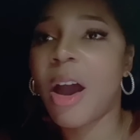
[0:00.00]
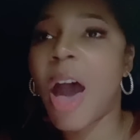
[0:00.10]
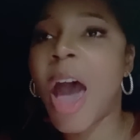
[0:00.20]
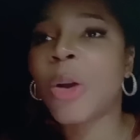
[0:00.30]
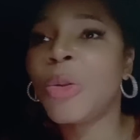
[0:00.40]

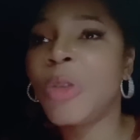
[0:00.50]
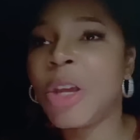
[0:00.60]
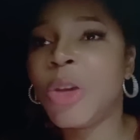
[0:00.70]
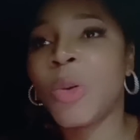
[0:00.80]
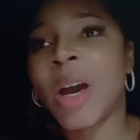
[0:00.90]
I don't
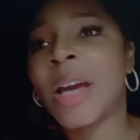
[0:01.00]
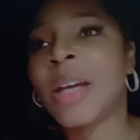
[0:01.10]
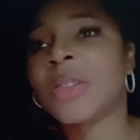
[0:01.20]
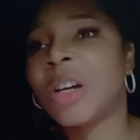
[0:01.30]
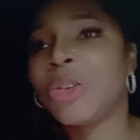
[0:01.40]
think you
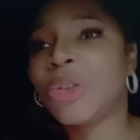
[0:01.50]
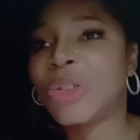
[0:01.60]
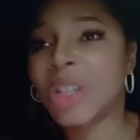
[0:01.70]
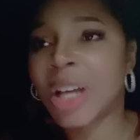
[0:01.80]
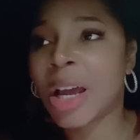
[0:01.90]
guys
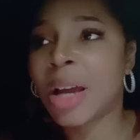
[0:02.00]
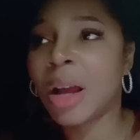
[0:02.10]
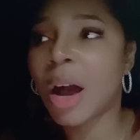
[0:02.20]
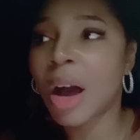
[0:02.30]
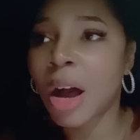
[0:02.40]
understand
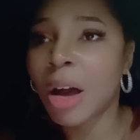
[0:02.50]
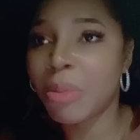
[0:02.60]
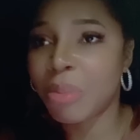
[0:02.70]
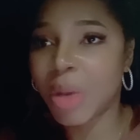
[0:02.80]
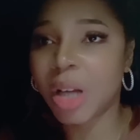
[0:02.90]
how
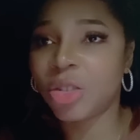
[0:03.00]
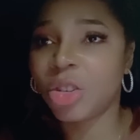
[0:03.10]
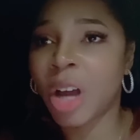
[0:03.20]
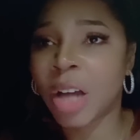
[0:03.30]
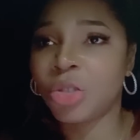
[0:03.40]
much
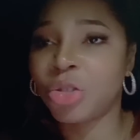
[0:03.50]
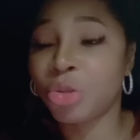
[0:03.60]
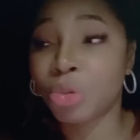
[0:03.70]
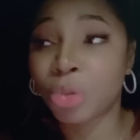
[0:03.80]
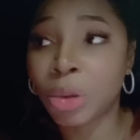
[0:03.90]
God
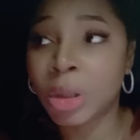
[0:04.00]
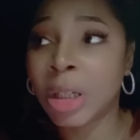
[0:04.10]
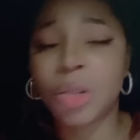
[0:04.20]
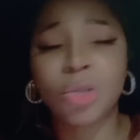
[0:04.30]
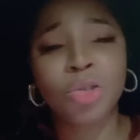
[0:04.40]

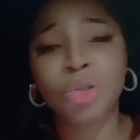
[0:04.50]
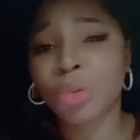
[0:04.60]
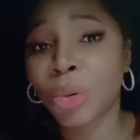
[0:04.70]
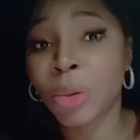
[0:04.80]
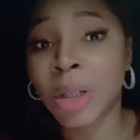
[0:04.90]
truly,
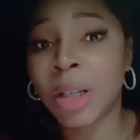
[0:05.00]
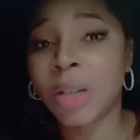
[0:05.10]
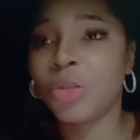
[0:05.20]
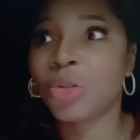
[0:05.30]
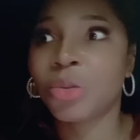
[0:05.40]
truly,
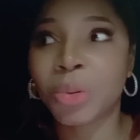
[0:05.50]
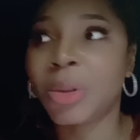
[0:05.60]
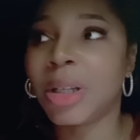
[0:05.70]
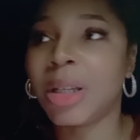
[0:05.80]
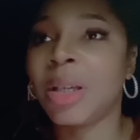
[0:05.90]

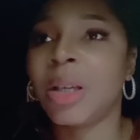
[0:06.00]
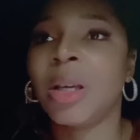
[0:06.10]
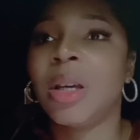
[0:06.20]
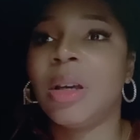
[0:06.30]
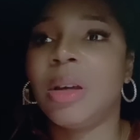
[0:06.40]
truly
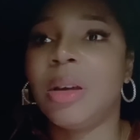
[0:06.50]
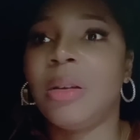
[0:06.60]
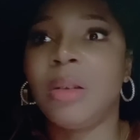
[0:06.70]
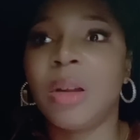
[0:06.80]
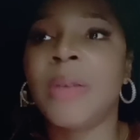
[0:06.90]

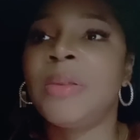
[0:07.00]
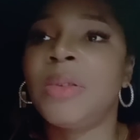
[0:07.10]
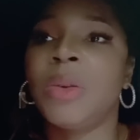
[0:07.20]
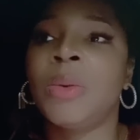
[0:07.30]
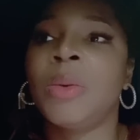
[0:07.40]

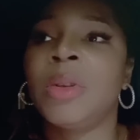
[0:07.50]
loves you